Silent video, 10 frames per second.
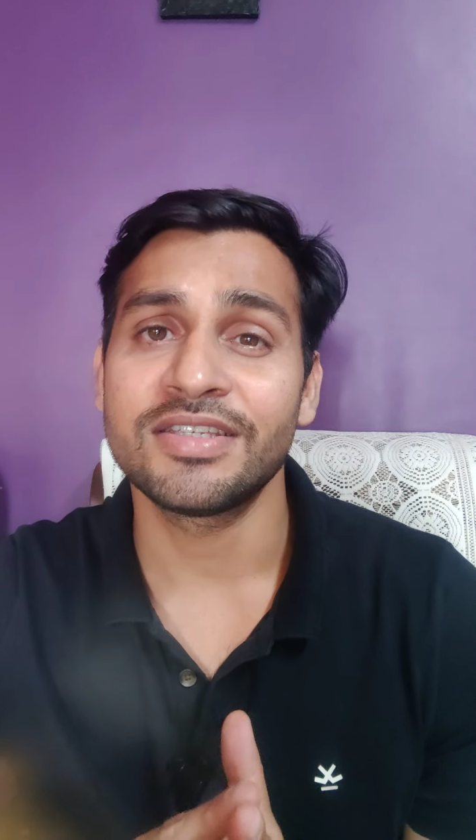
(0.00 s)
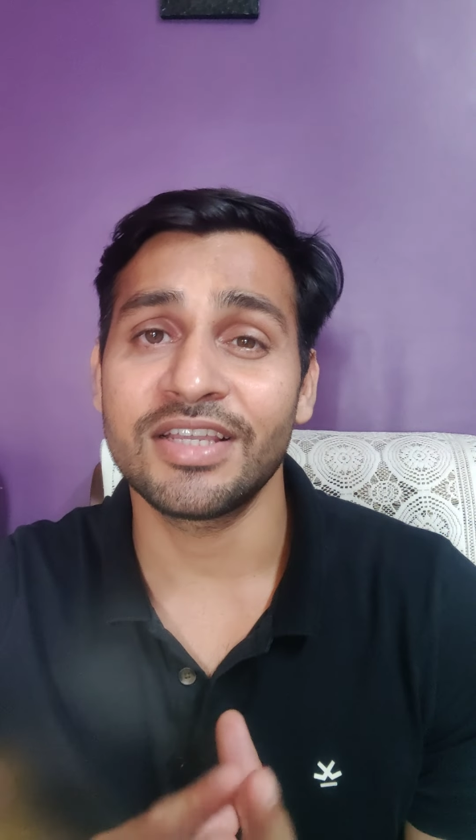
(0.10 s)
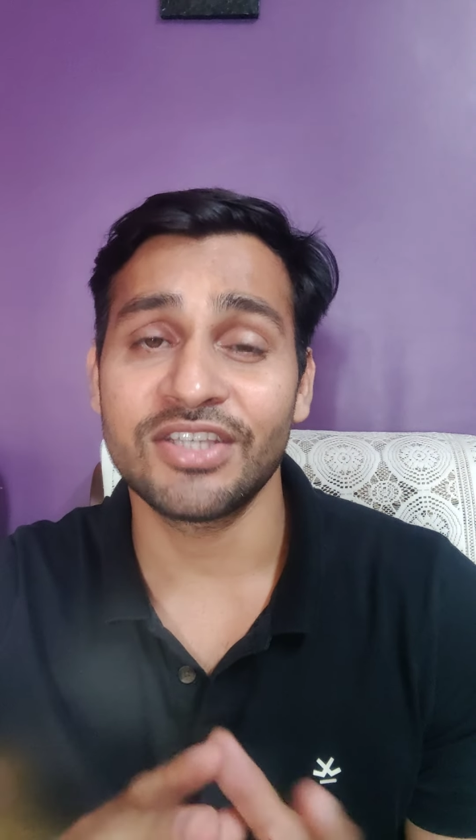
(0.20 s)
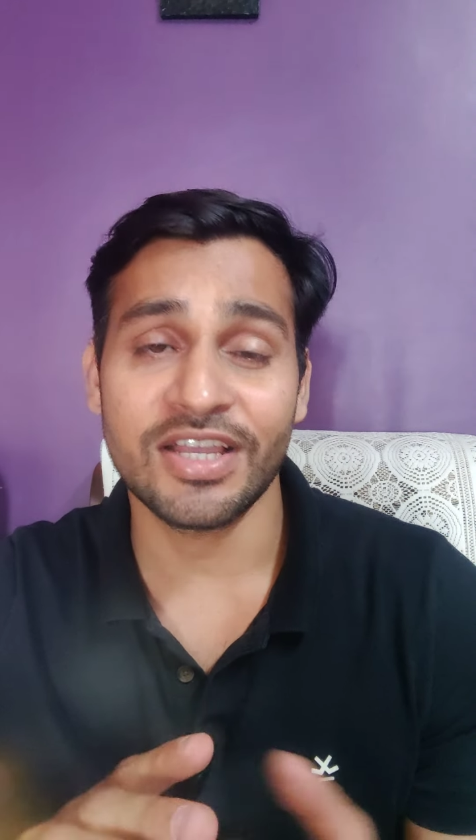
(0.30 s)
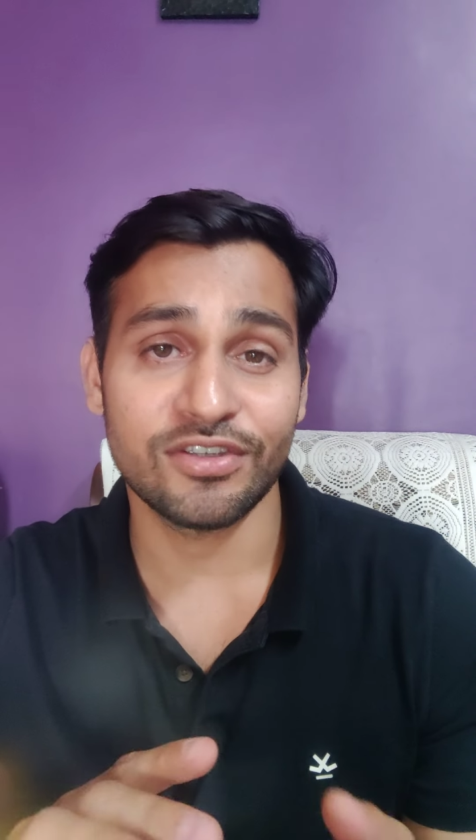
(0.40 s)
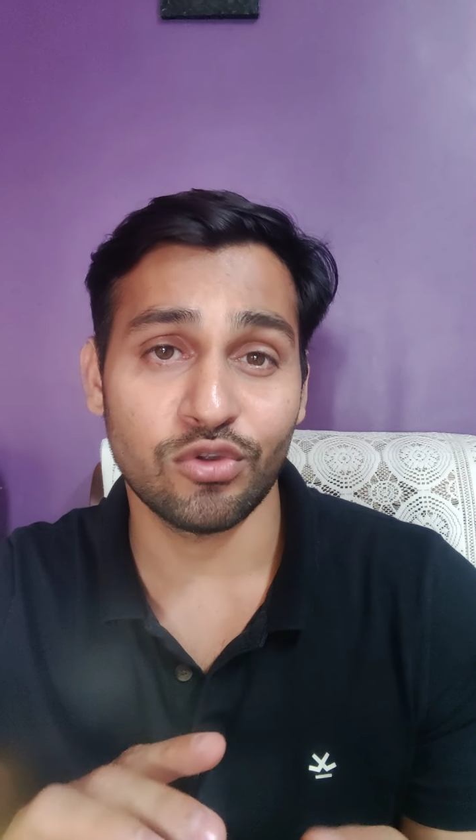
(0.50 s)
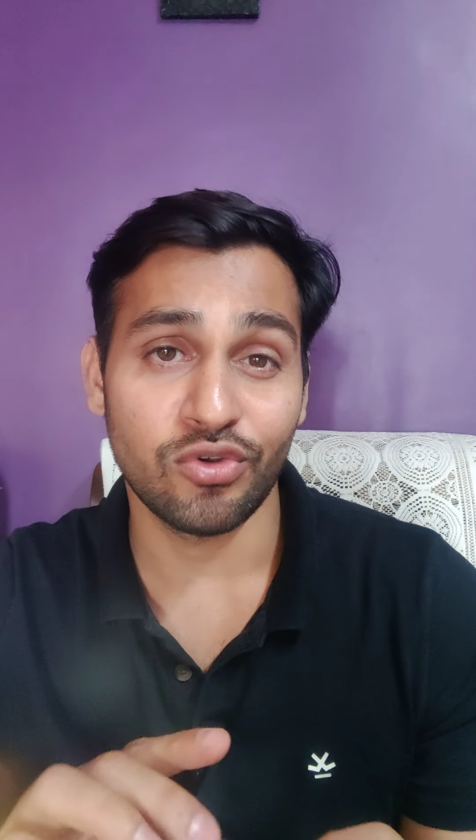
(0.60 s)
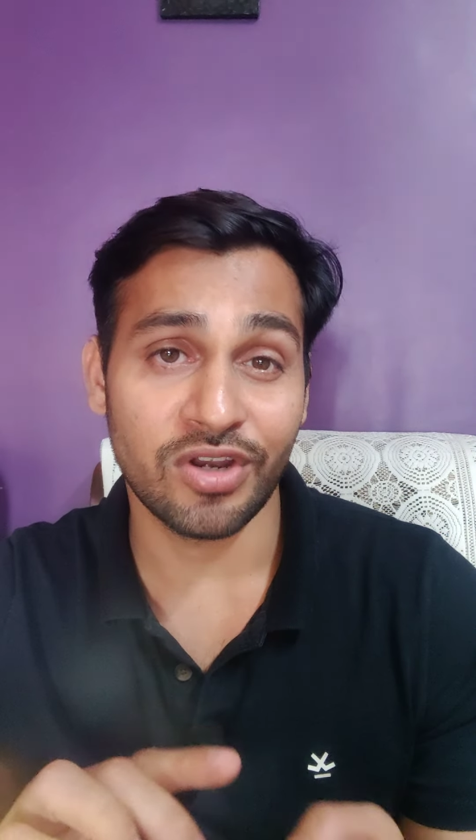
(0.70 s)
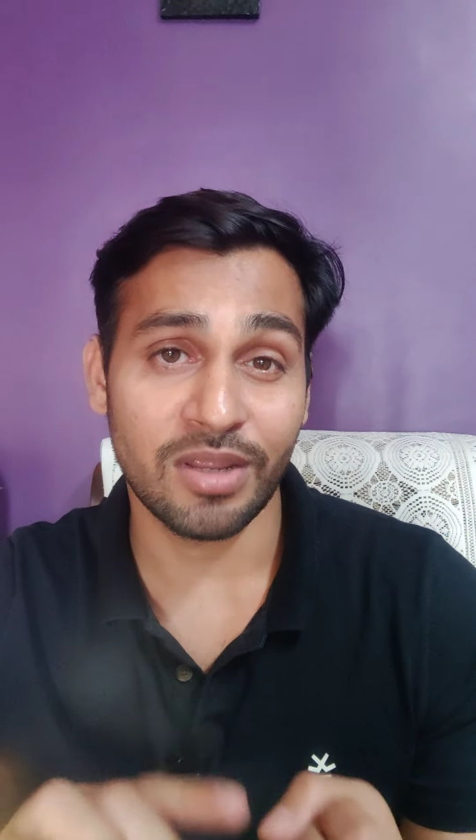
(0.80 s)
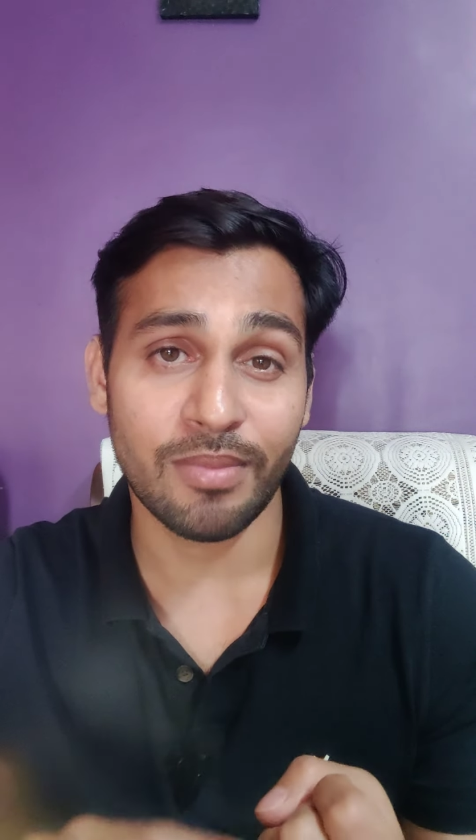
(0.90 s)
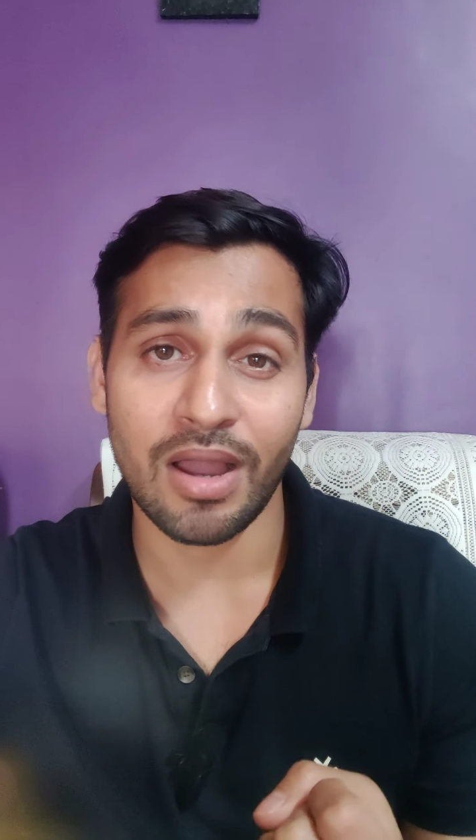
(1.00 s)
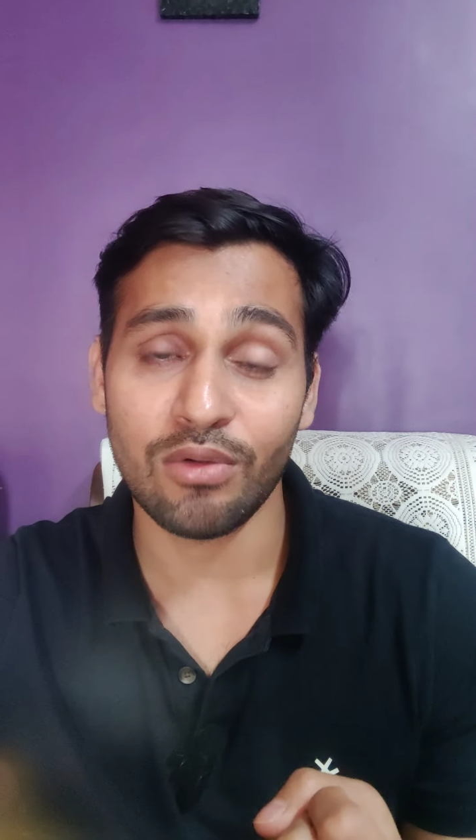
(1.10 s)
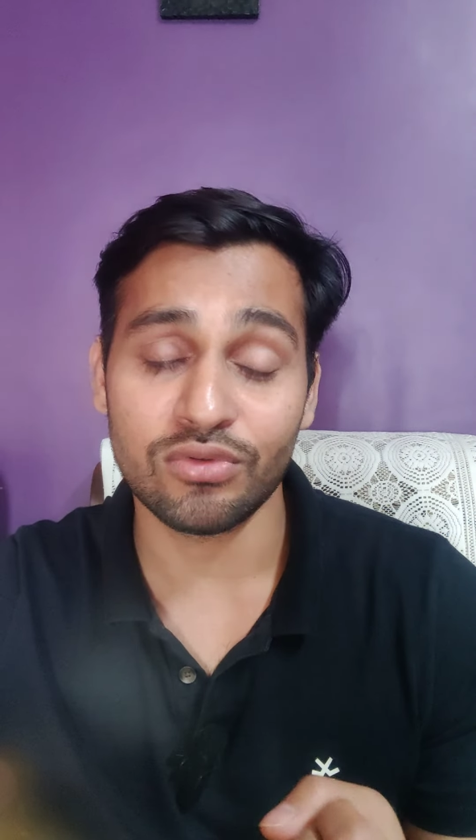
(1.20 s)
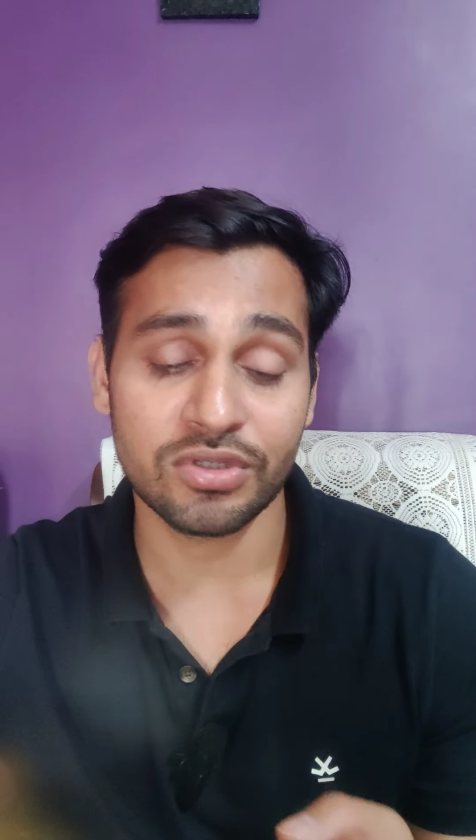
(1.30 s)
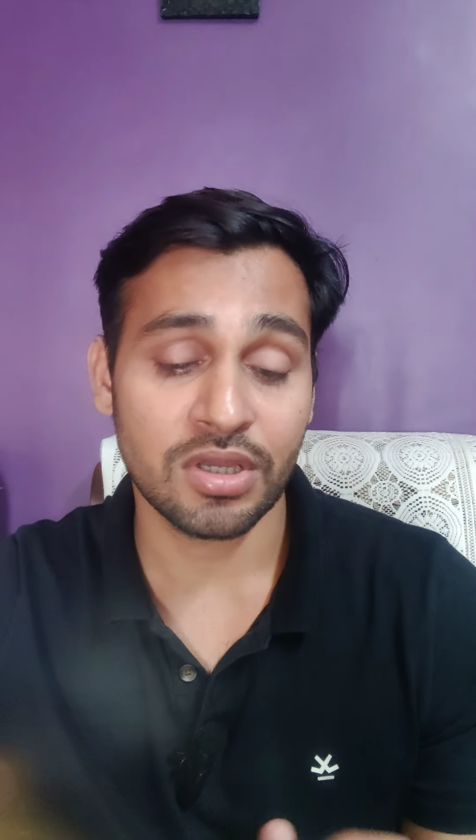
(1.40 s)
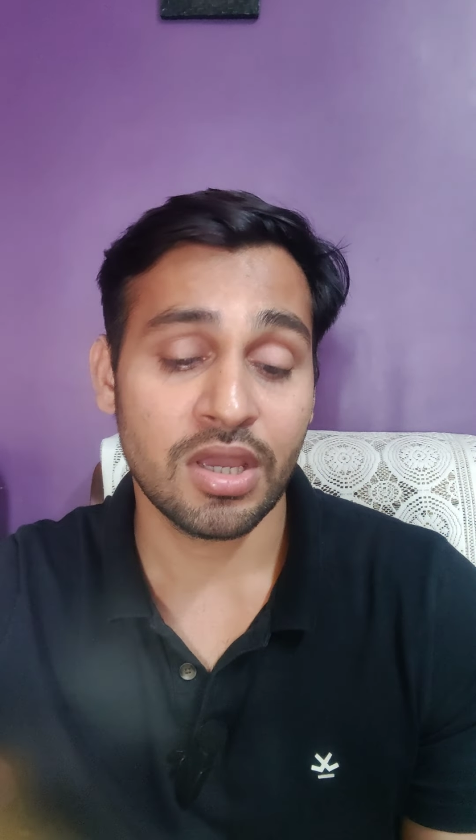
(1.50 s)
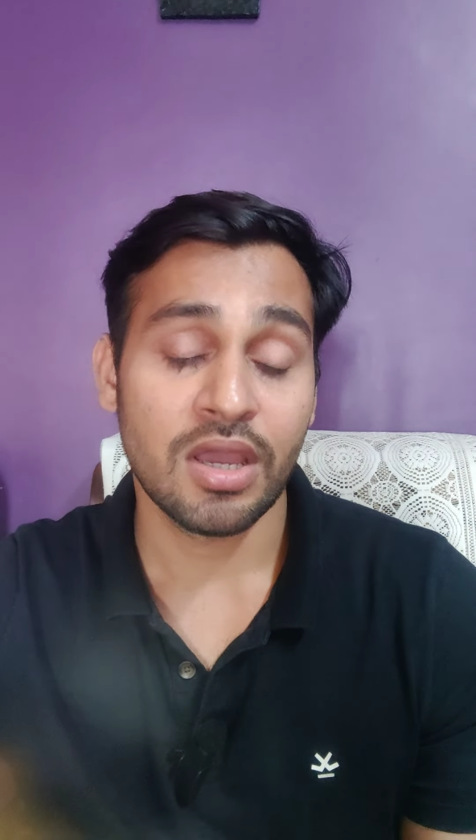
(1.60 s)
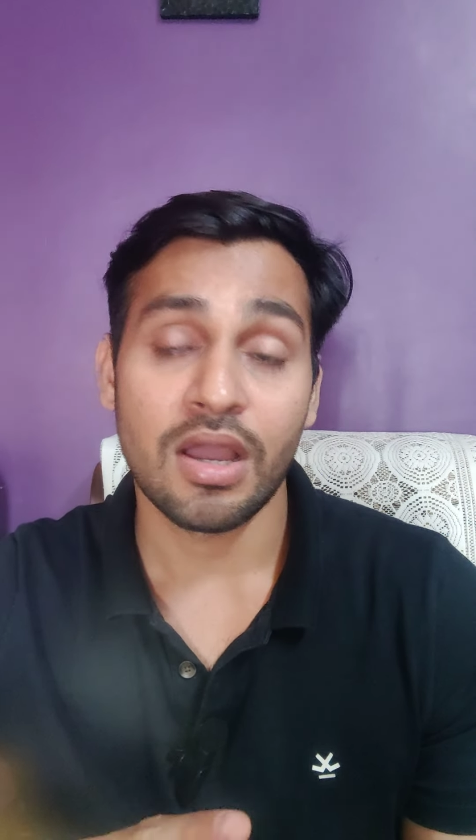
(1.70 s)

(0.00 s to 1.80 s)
such as your dream house,